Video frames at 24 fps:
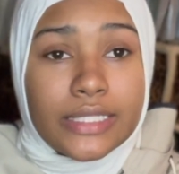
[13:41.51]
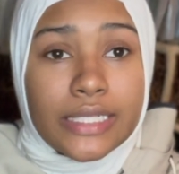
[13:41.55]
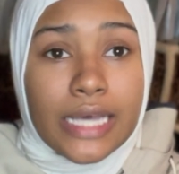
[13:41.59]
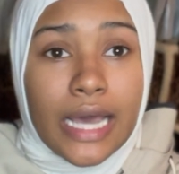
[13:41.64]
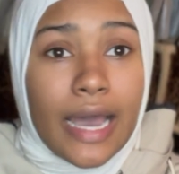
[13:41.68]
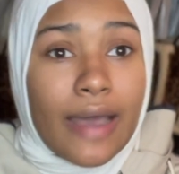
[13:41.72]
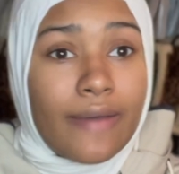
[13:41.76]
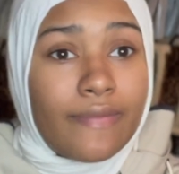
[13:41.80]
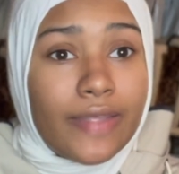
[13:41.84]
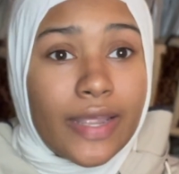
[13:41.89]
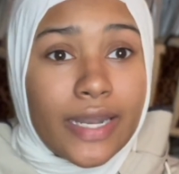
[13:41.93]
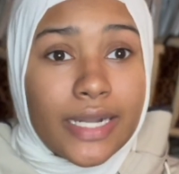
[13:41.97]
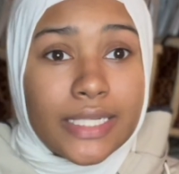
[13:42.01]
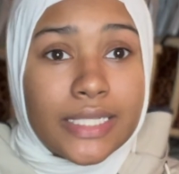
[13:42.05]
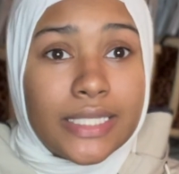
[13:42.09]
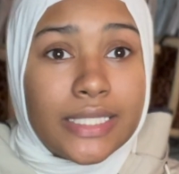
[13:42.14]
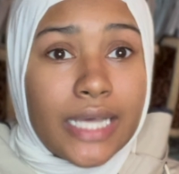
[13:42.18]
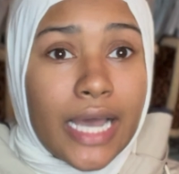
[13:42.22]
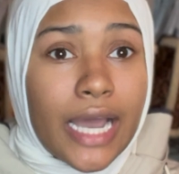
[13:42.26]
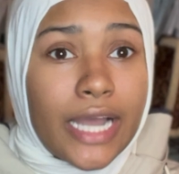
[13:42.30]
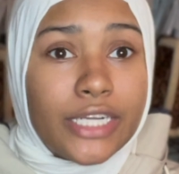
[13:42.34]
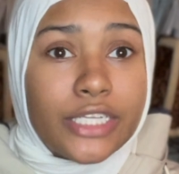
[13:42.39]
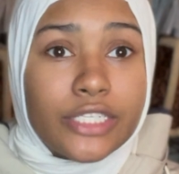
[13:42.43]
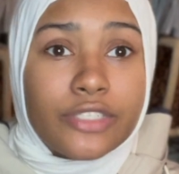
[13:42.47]
have that
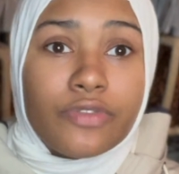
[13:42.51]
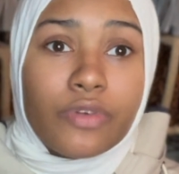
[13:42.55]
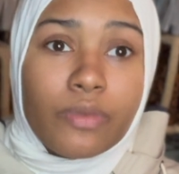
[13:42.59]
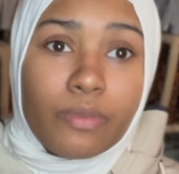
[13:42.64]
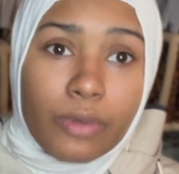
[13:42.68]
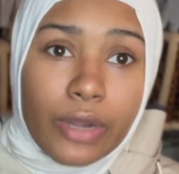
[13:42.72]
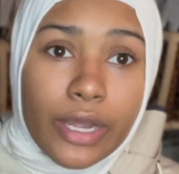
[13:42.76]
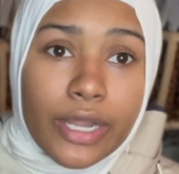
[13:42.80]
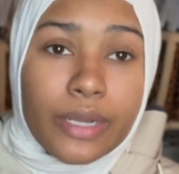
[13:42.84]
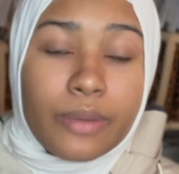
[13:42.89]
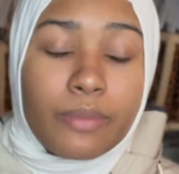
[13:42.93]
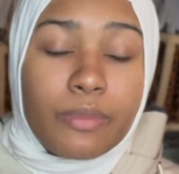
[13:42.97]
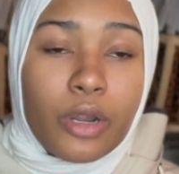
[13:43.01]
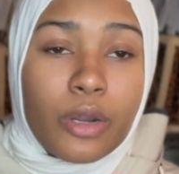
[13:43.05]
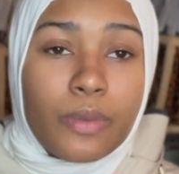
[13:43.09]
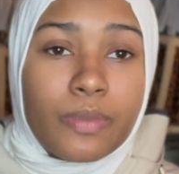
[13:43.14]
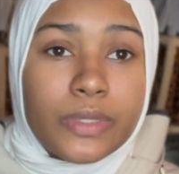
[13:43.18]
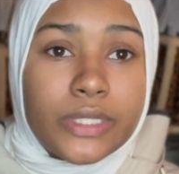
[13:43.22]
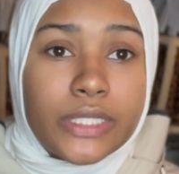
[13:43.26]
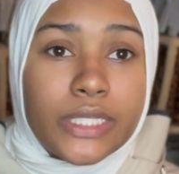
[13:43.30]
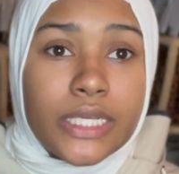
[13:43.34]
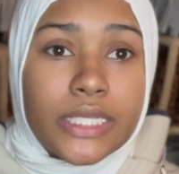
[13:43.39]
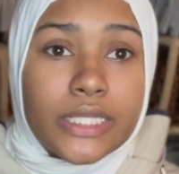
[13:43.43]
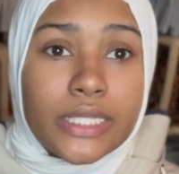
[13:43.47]
inside, just for branding
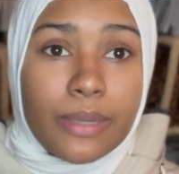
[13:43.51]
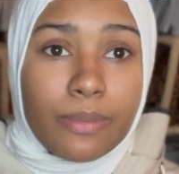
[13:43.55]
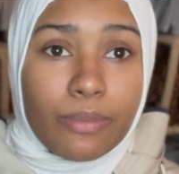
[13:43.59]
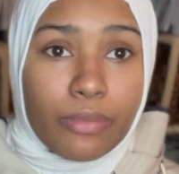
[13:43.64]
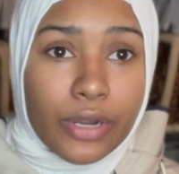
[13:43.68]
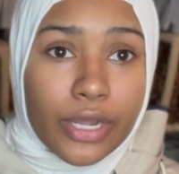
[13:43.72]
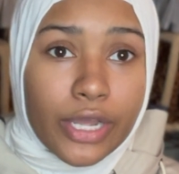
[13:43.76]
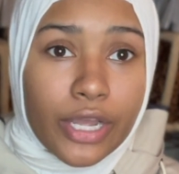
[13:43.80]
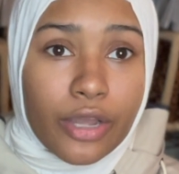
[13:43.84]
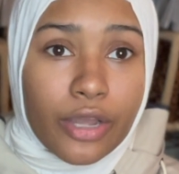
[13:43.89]
purposes and bringing